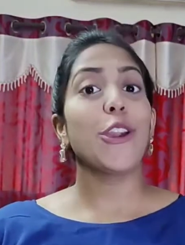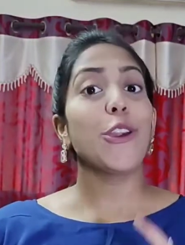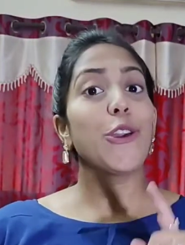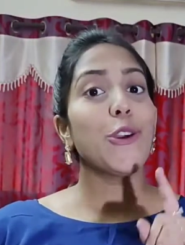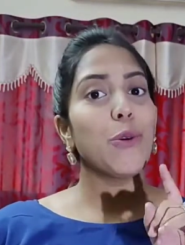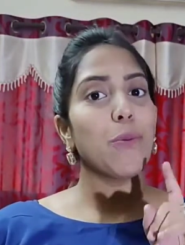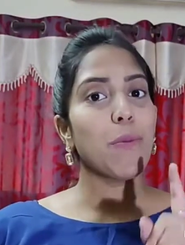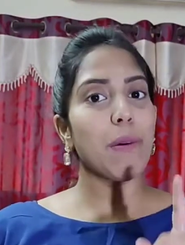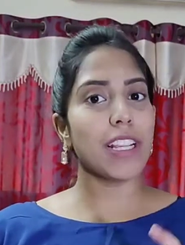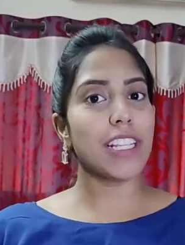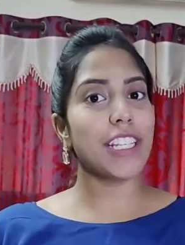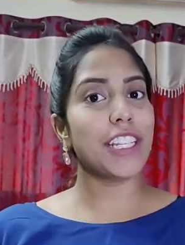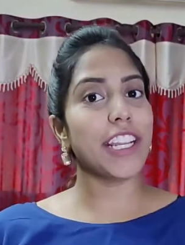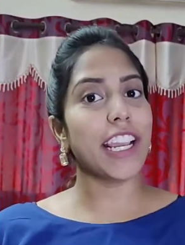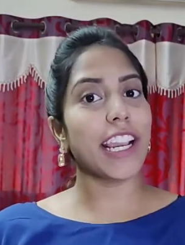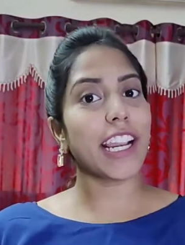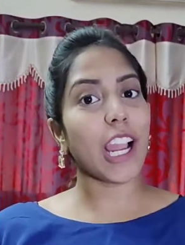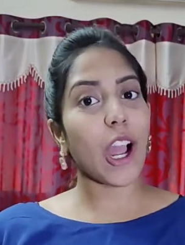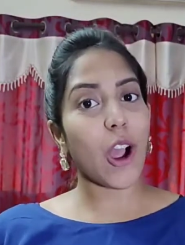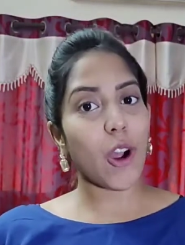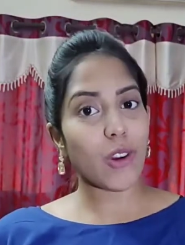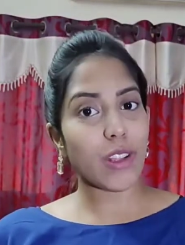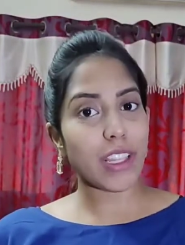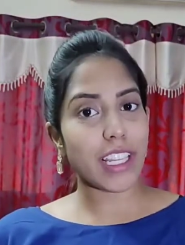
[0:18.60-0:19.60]
You must
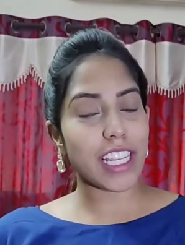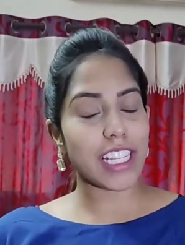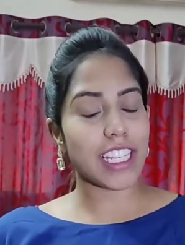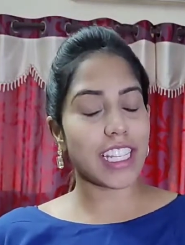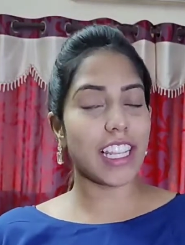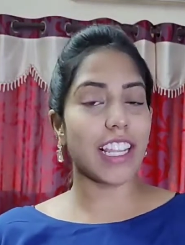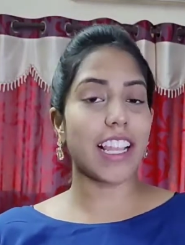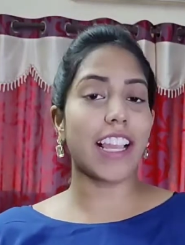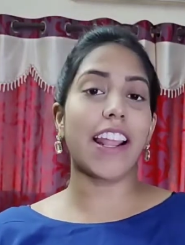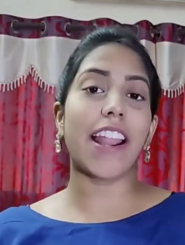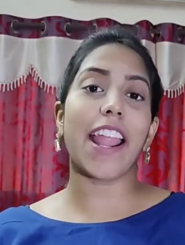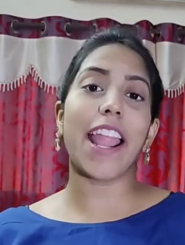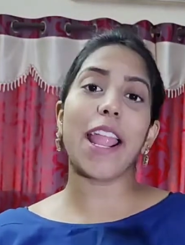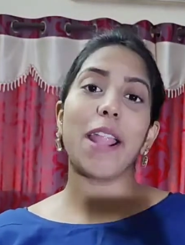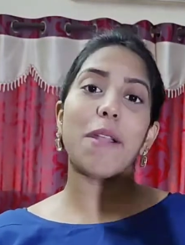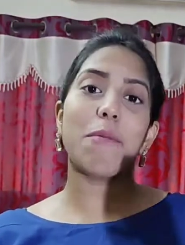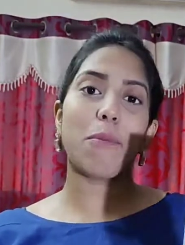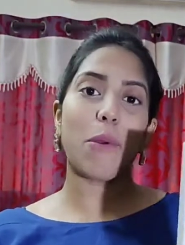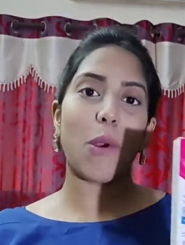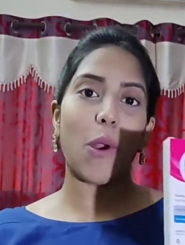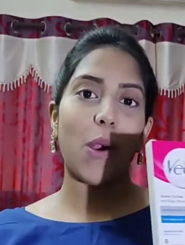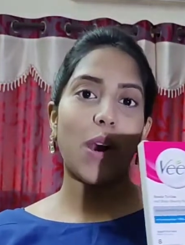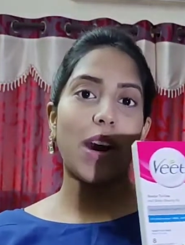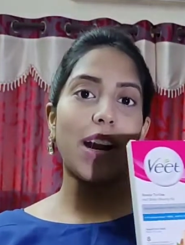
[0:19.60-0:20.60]
check out this
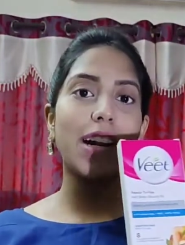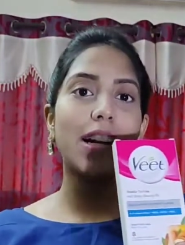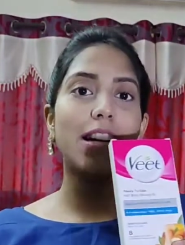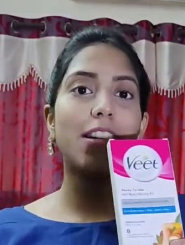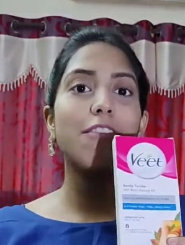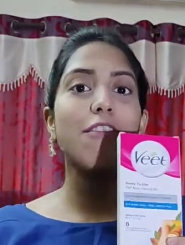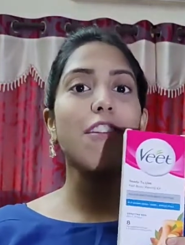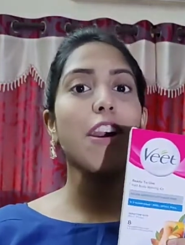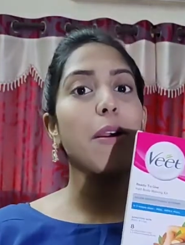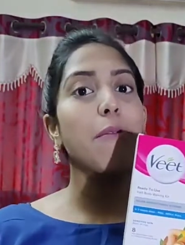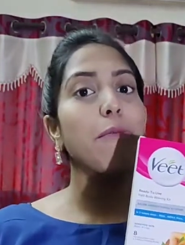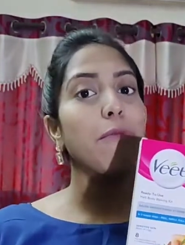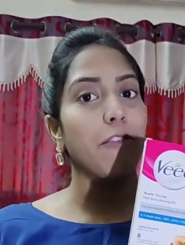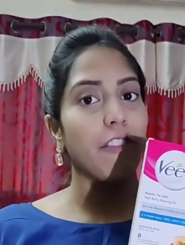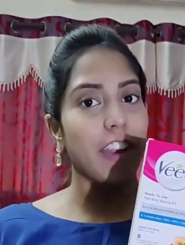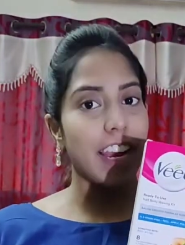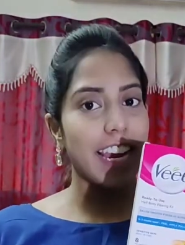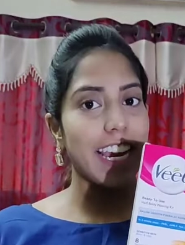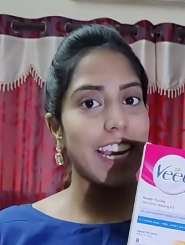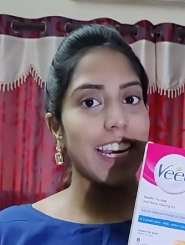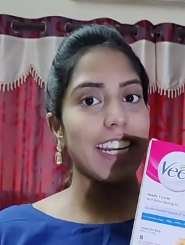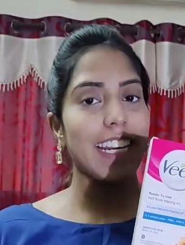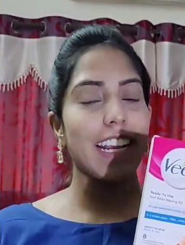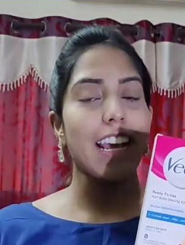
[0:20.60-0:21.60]
great product from
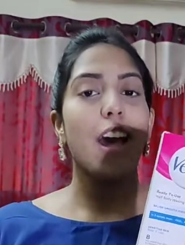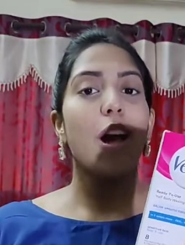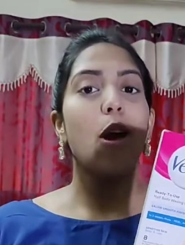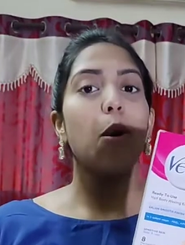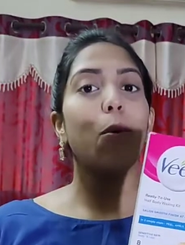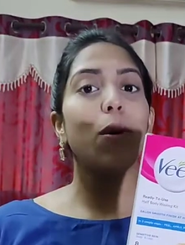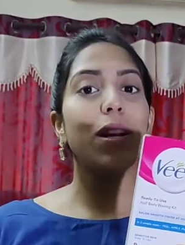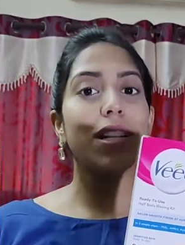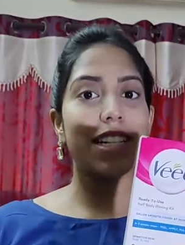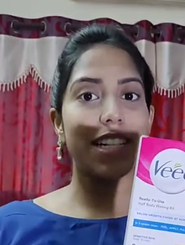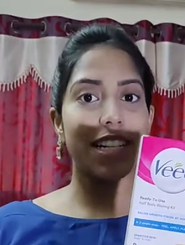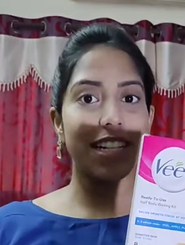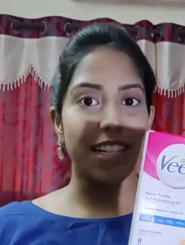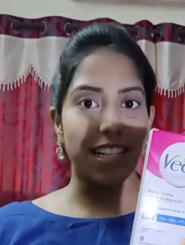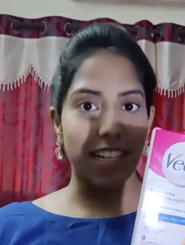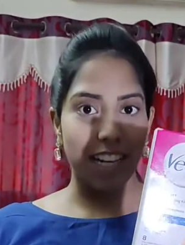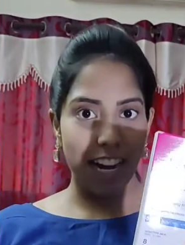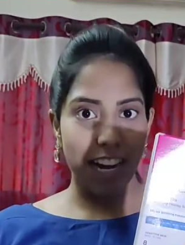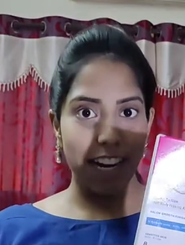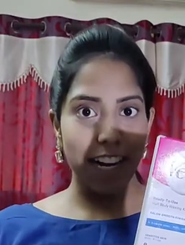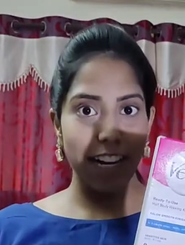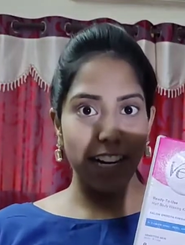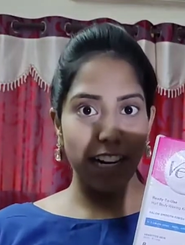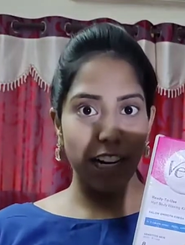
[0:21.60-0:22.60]
Veet, which
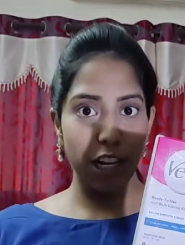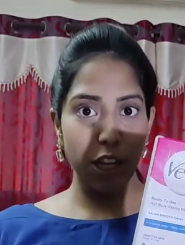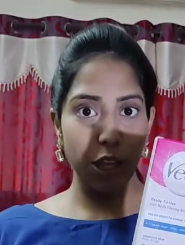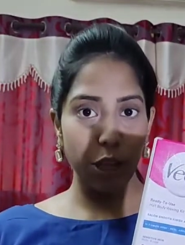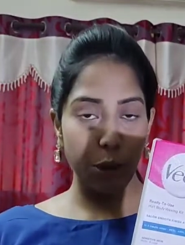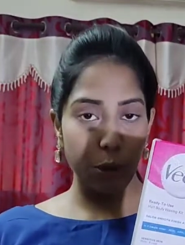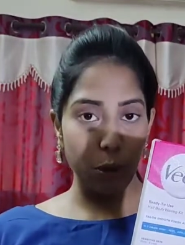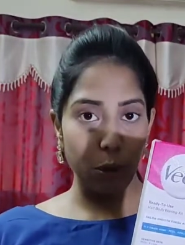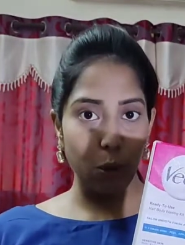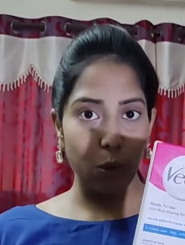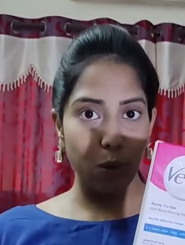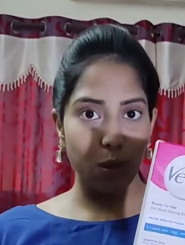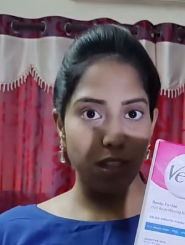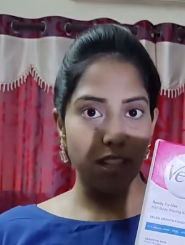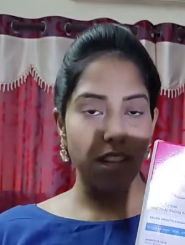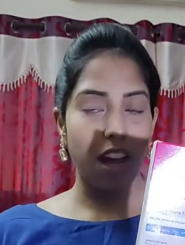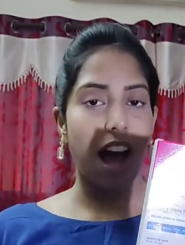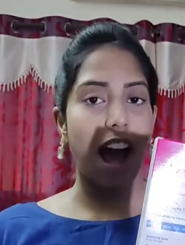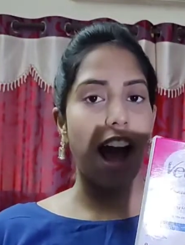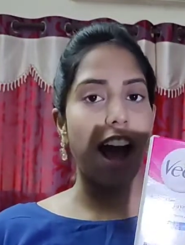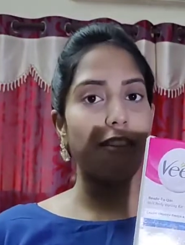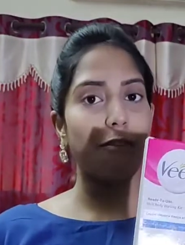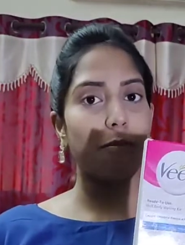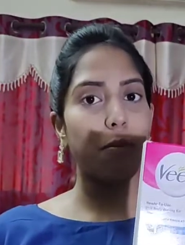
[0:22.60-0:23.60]
is ready to
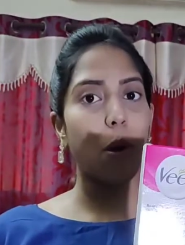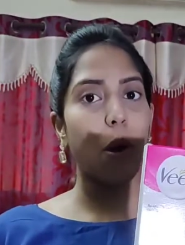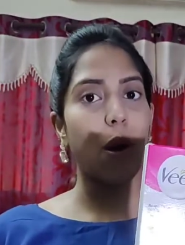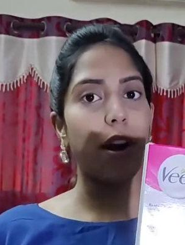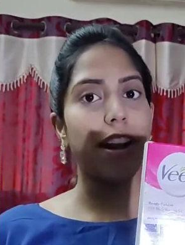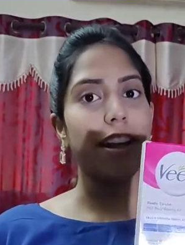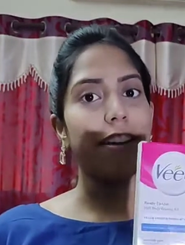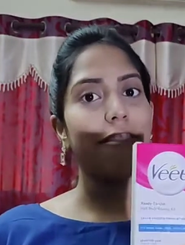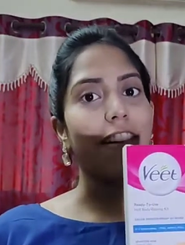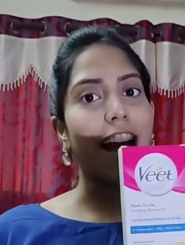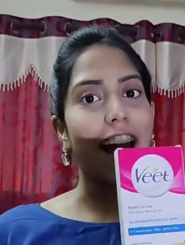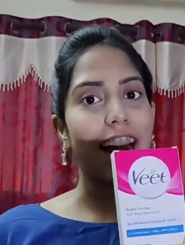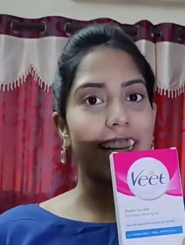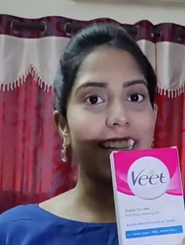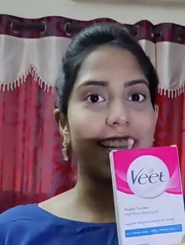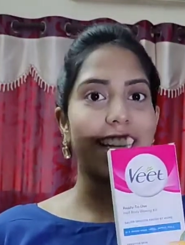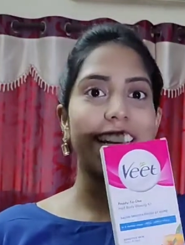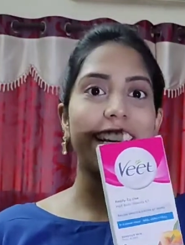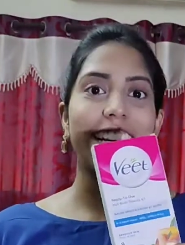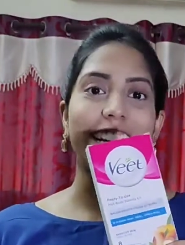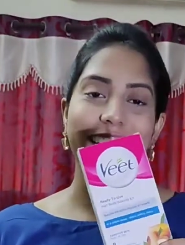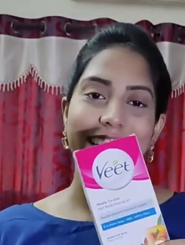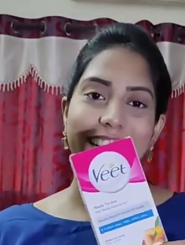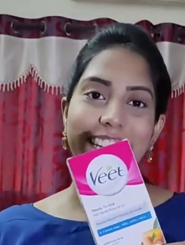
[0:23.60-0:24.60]
use half body
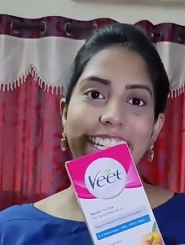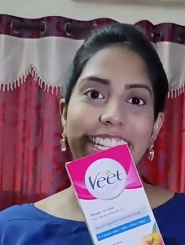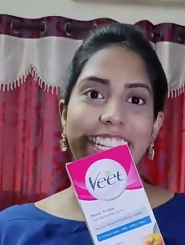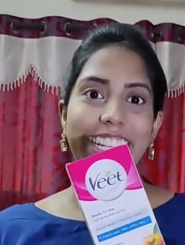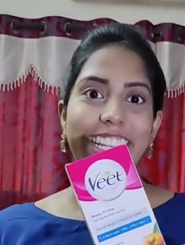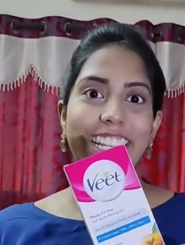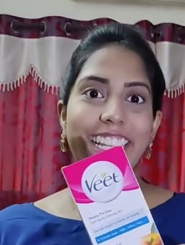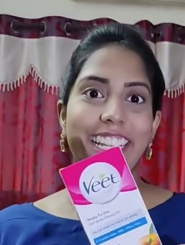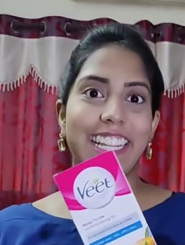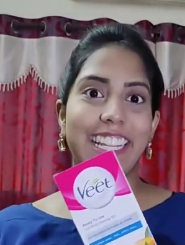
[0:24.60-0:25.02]
waxing kit.